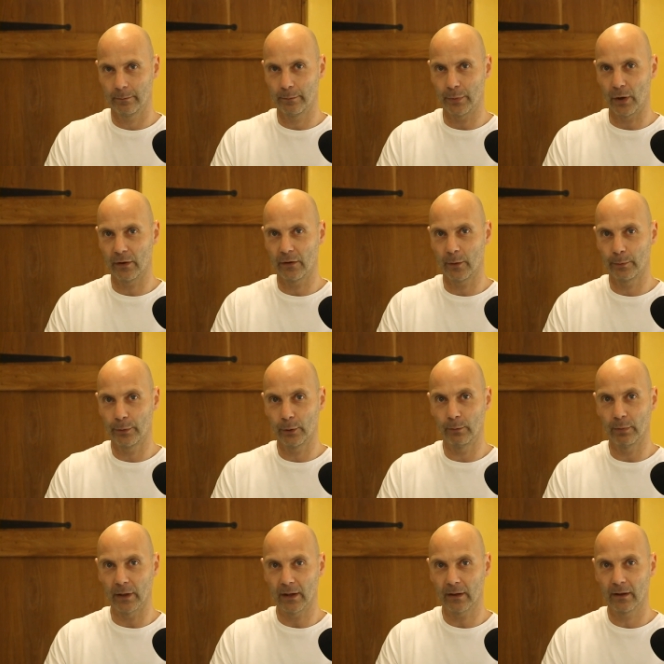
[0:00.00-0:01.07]
by the
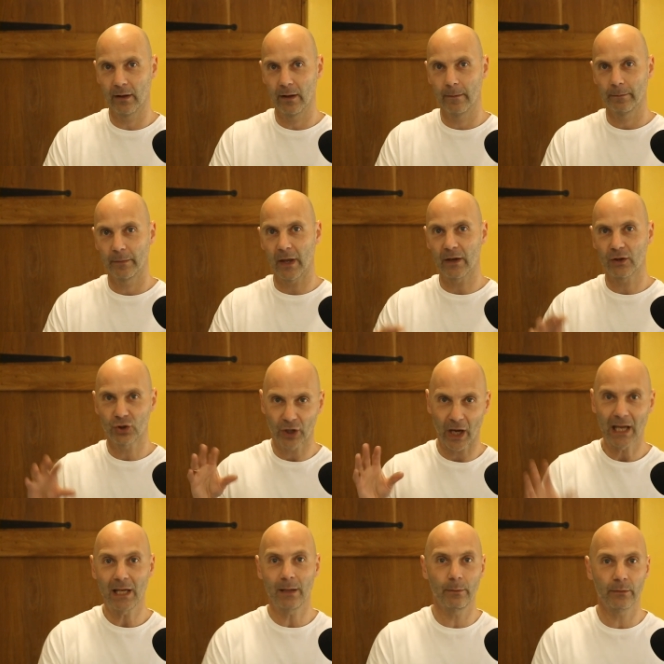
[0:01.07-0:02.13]
public. They're
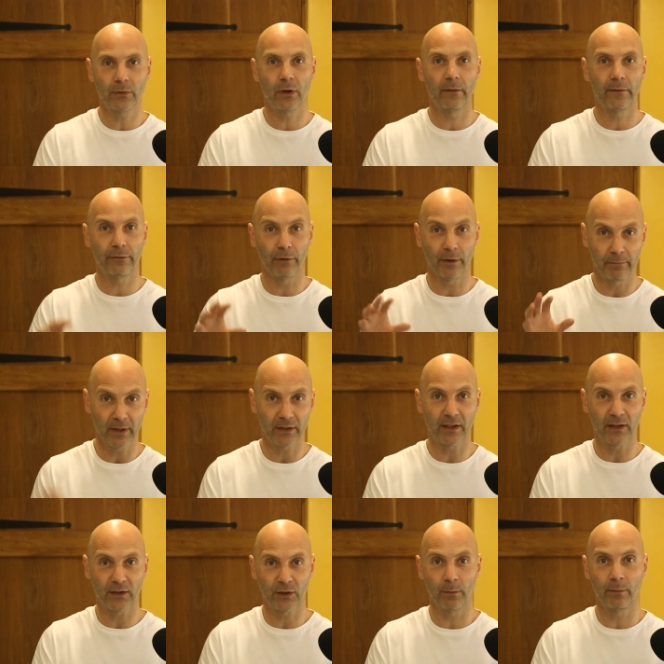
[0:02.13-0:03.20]
shamed for
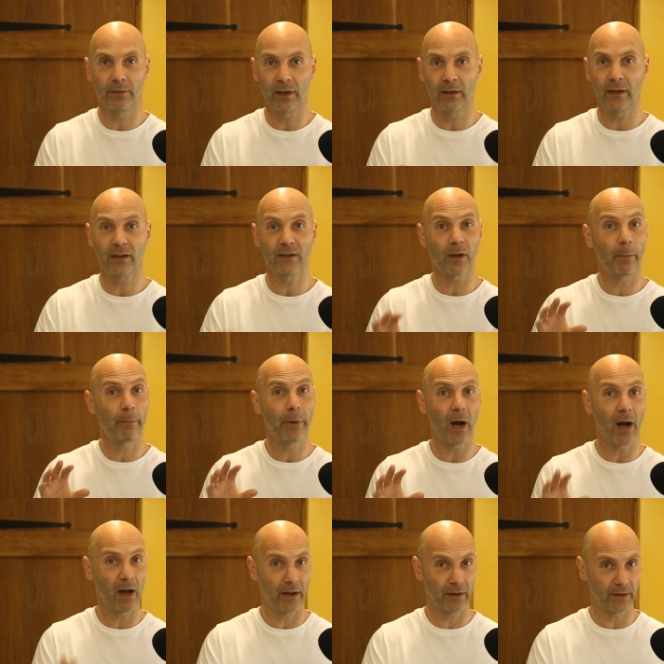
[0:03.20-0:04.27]
admitting something that's a
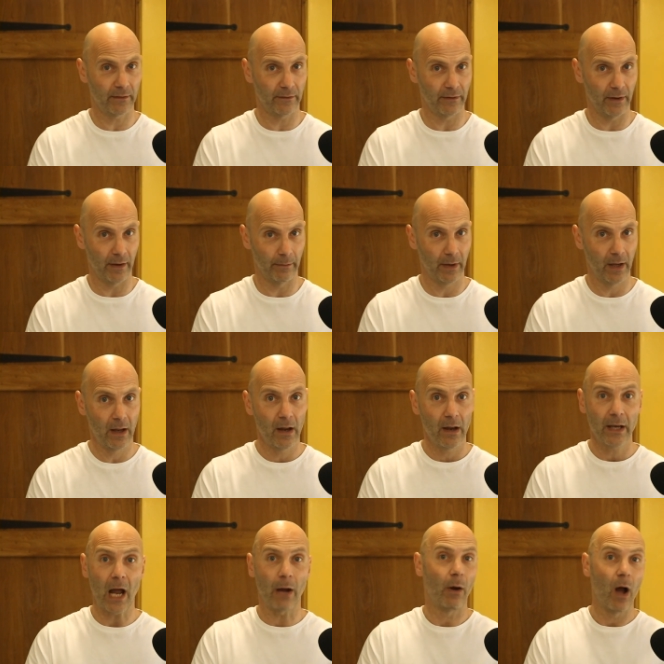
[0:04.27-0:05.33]
part of them.
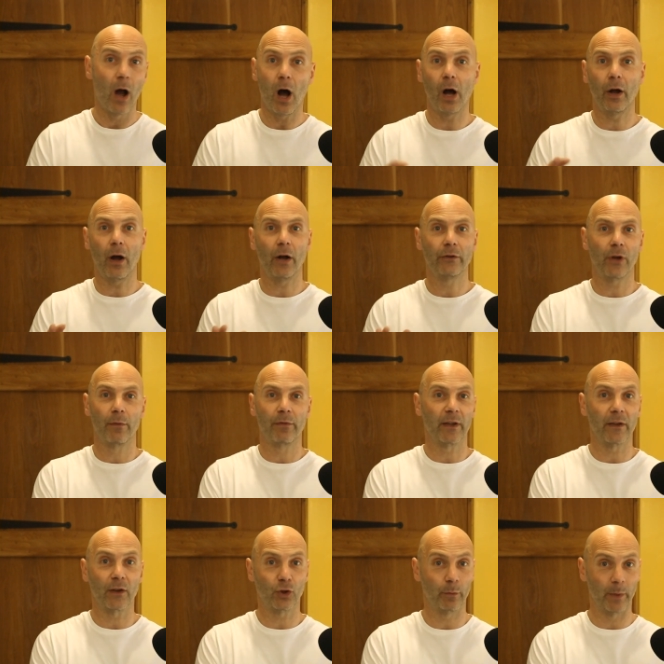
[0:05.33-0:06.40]
Now, I don't
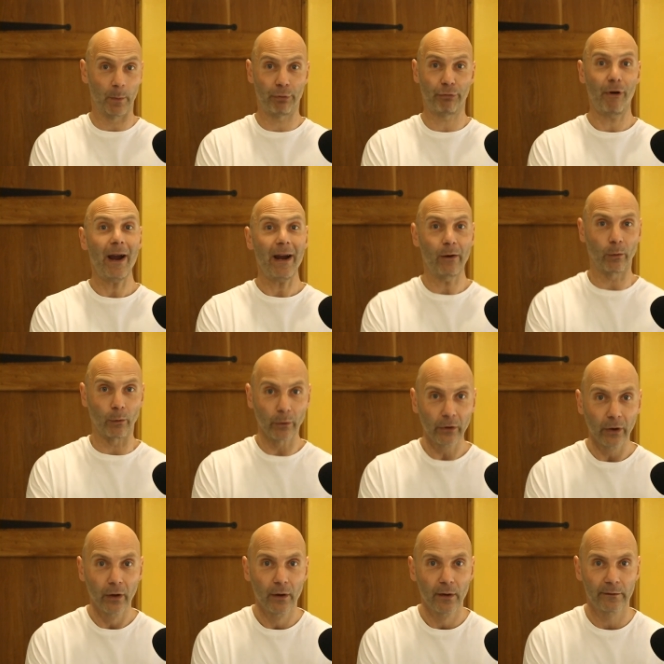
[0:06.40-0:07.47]
think they should be
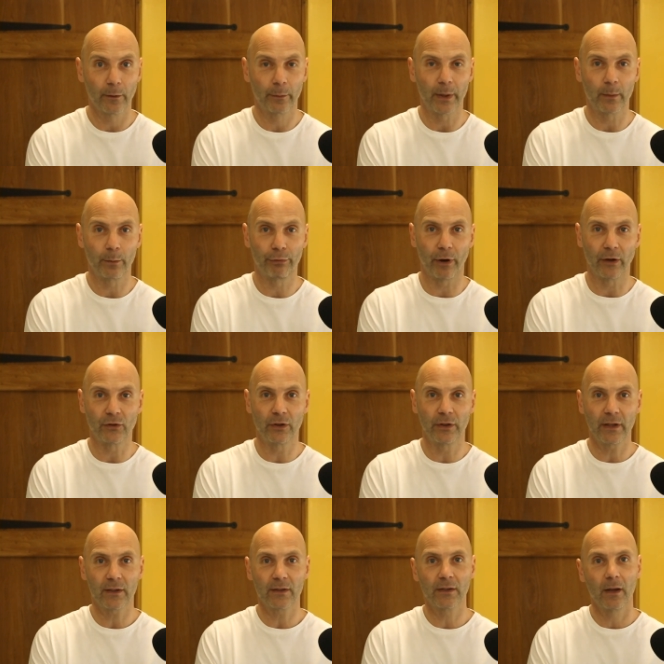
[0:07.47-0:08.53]
proud for being
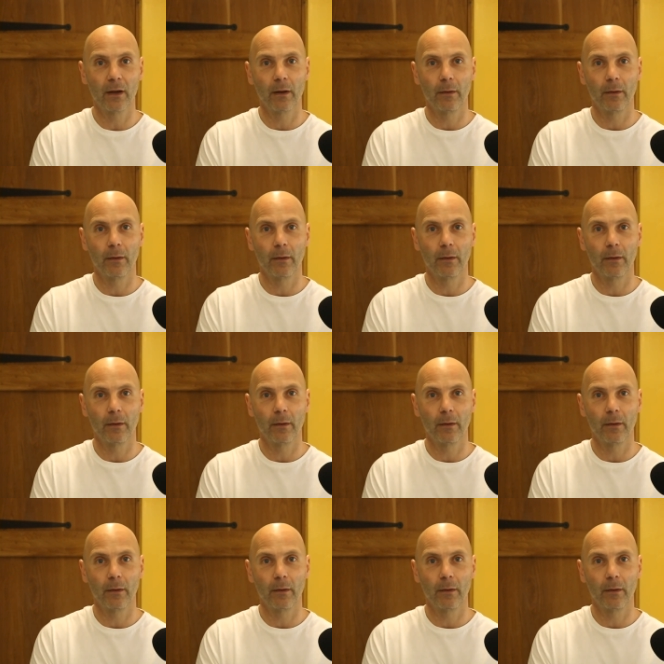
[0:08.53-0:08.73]
prejudiced,